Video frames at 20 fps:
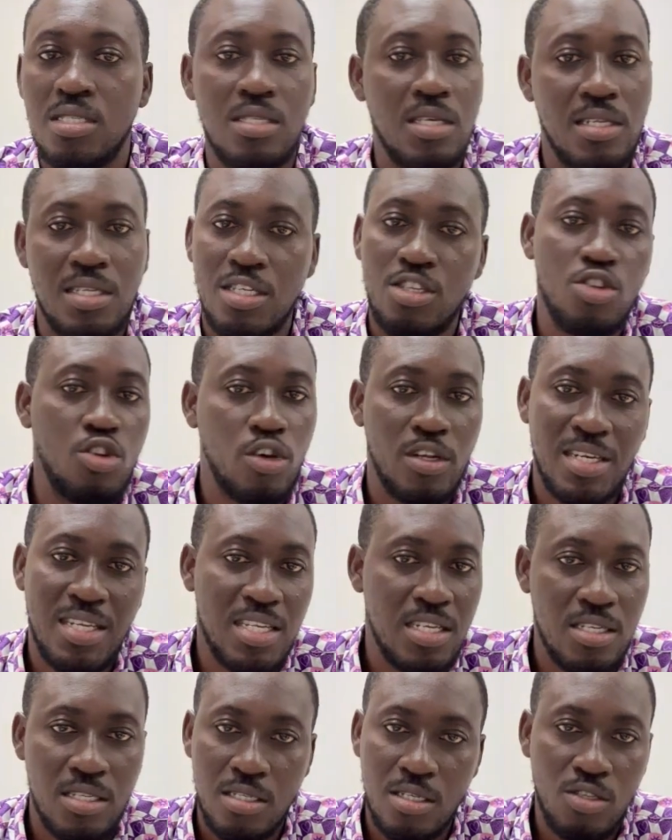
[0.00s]
They did not
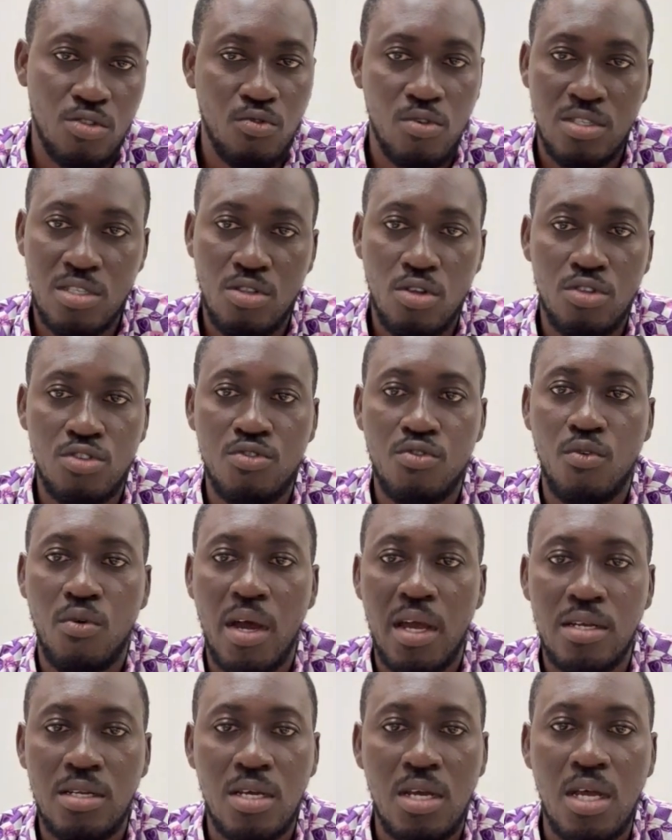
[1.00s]
need it. It was not
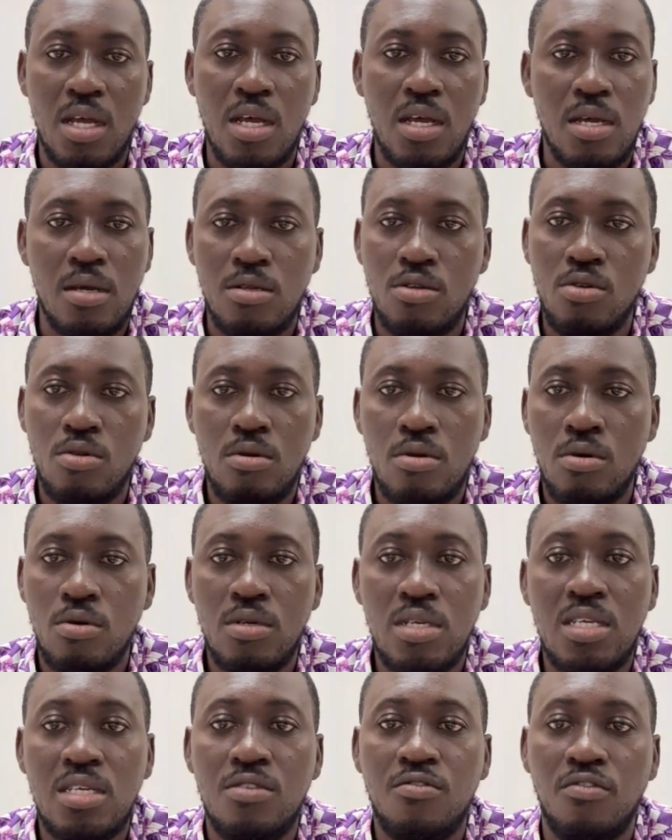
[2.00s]
required. No
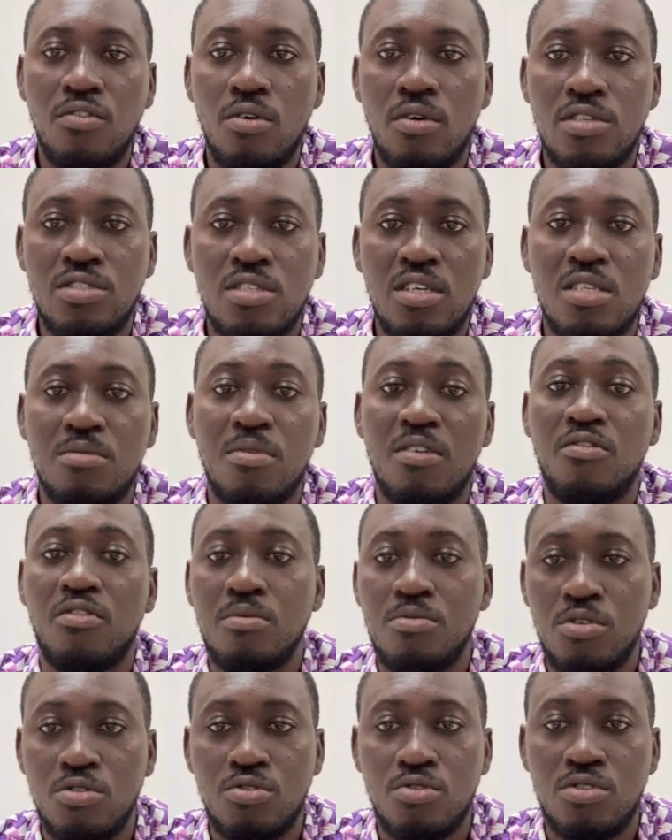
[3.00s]
need for a statement from
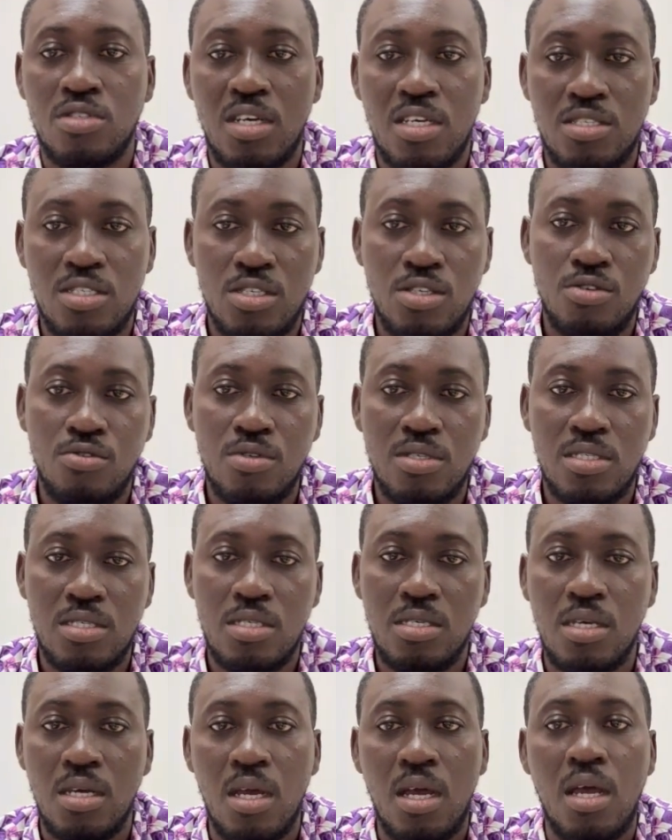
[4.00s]
your social security.
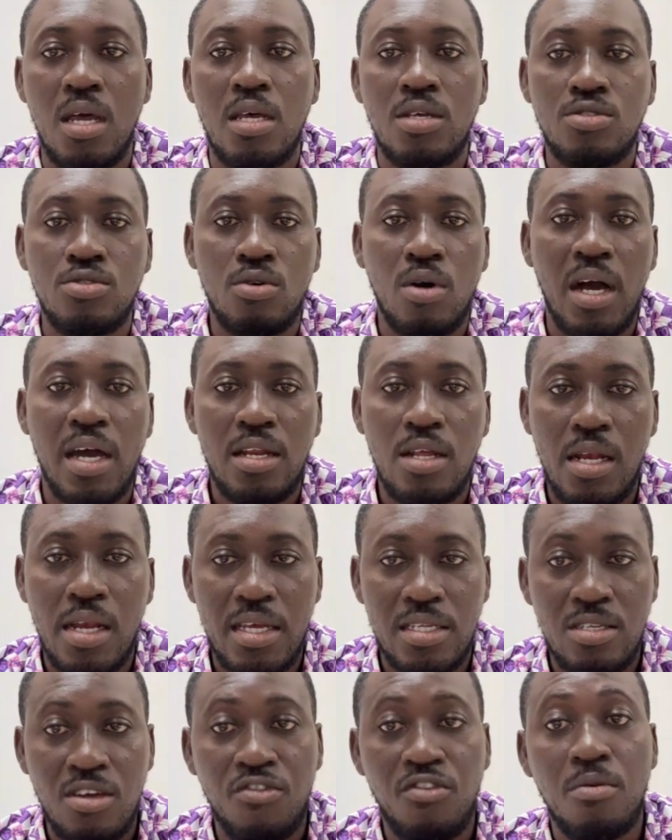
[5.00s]
So I had a
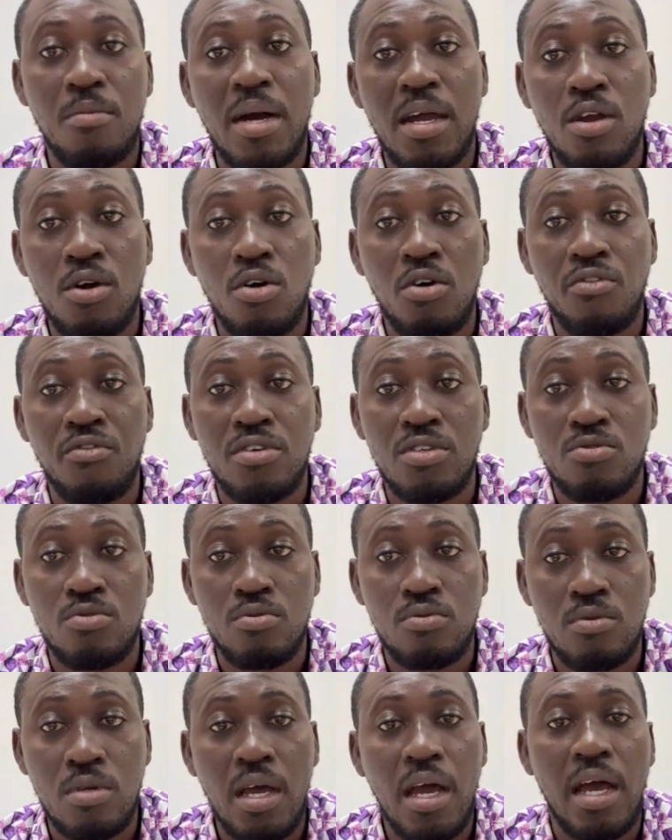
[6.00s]
letter from my office,
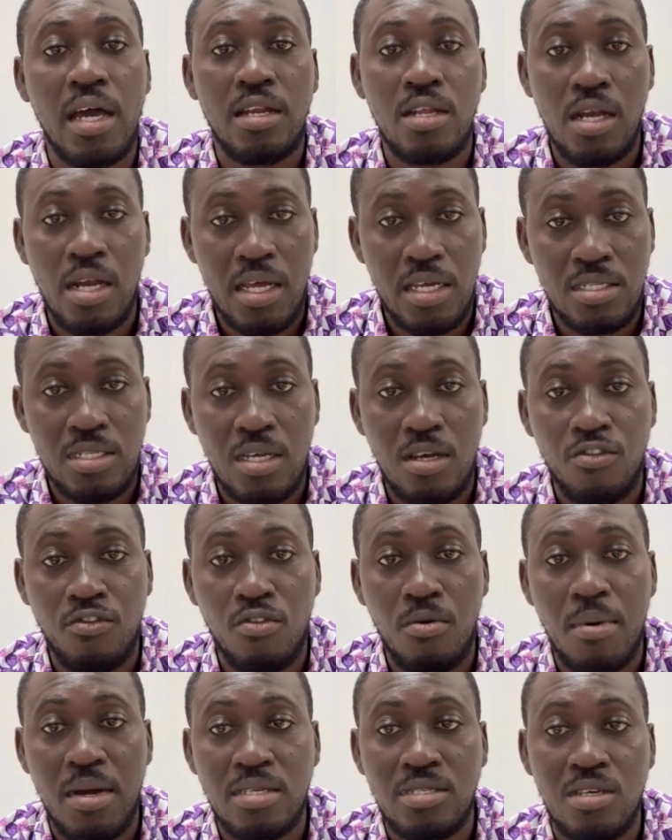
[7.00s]
I had a letter for
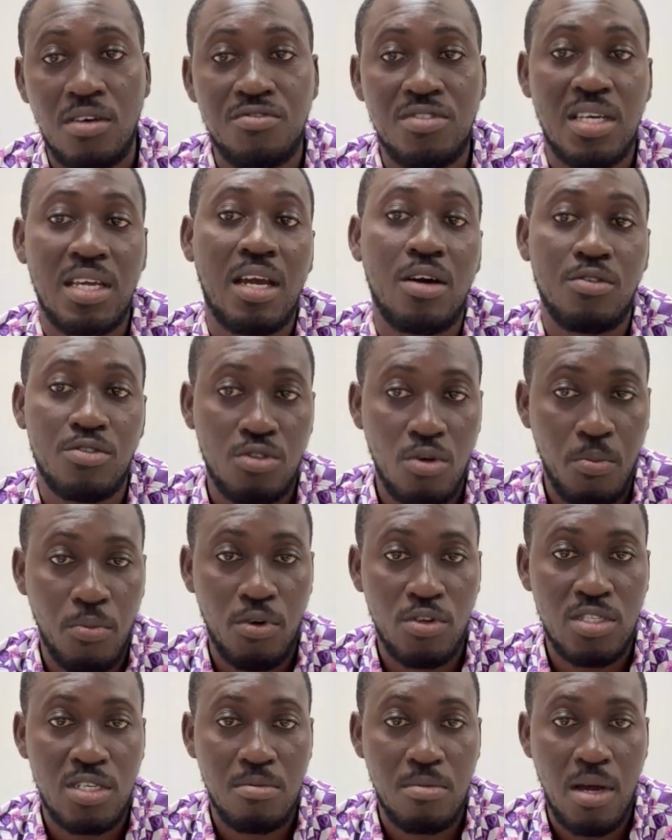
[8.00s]
myself saying I was
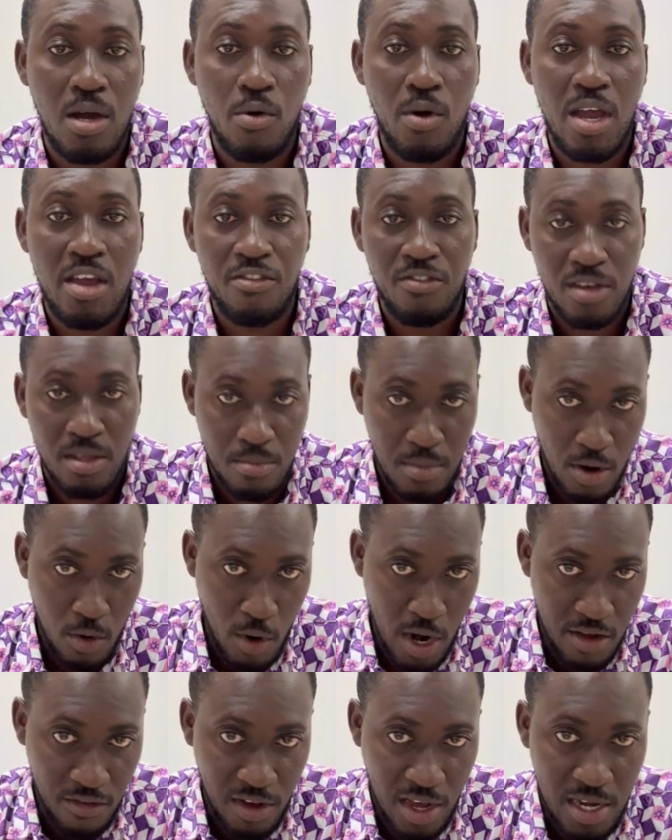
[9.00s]
supporting my wife, and my
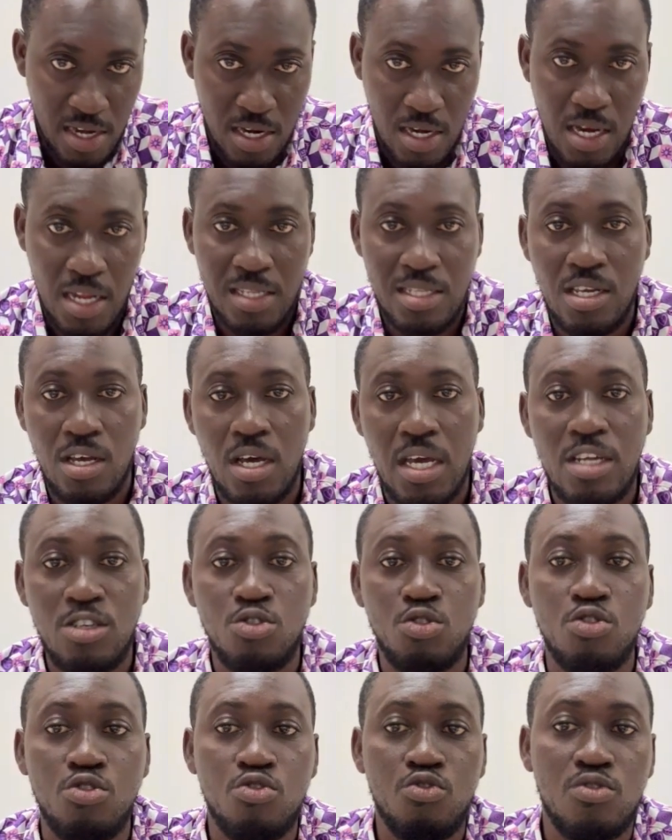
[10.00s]
wife had a letter
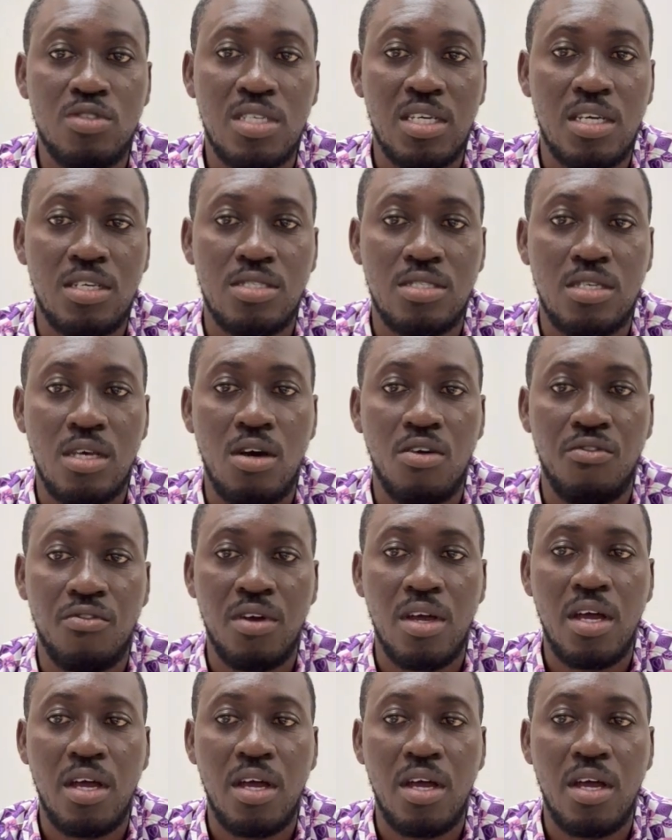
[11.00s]
introducing herself.